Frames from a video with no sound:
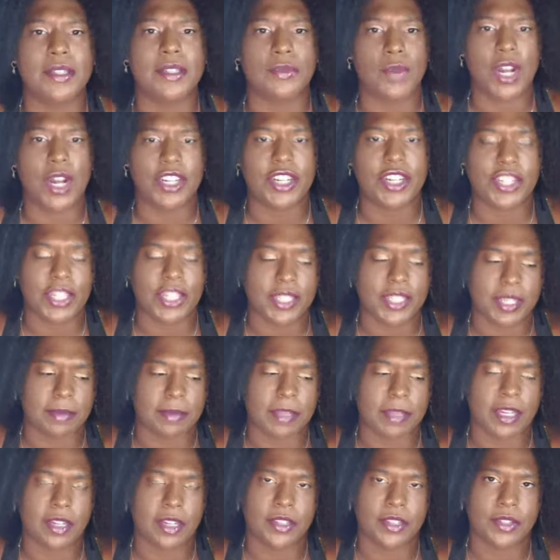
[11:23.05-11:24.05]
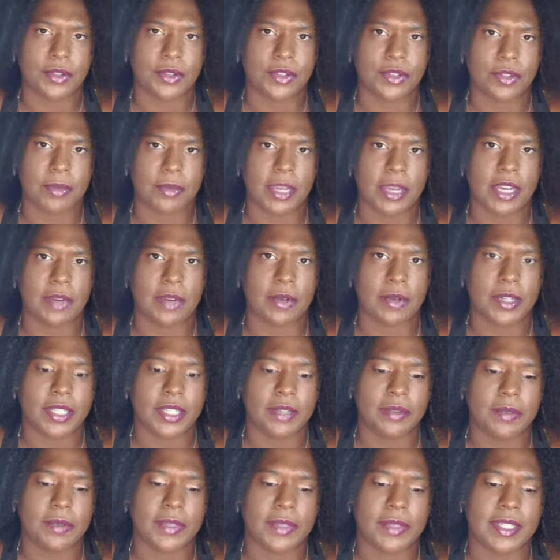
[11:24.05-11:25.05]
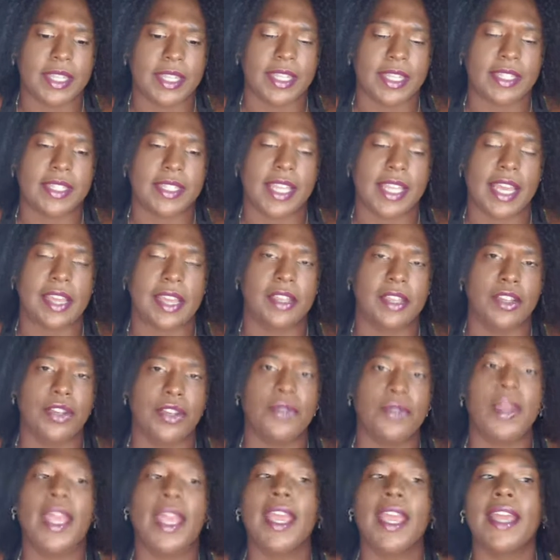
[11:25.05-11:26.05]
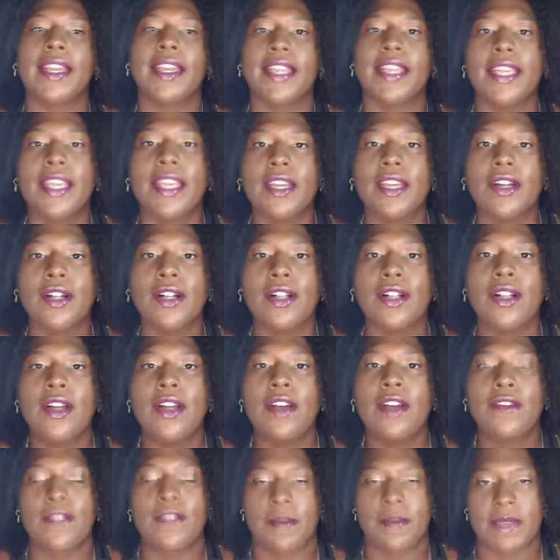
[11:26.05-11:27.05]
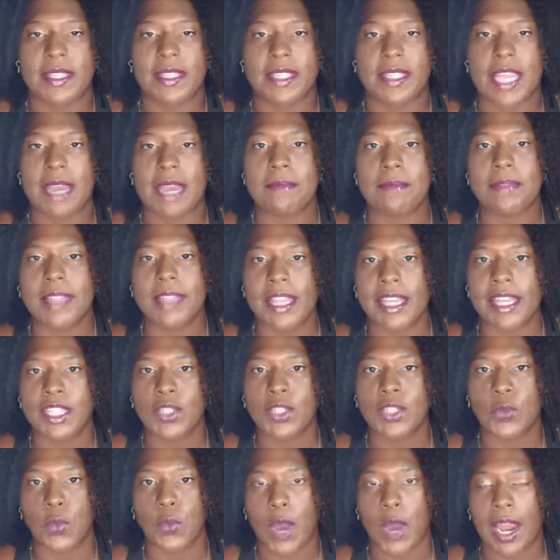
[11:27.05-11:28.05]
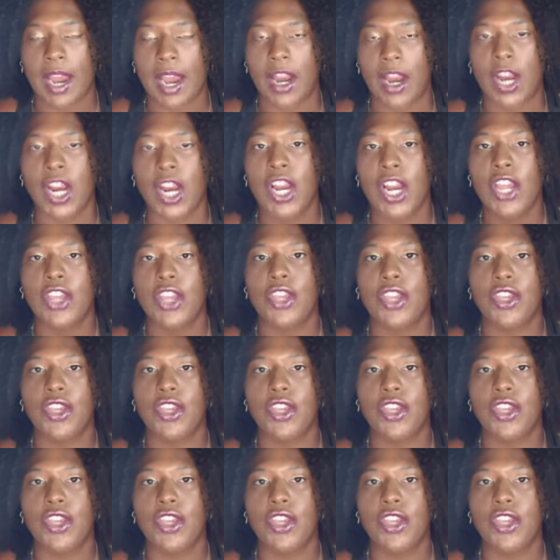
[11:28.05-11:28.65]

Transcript: was watching something on social media where someone was like saying you can't heal from the same place where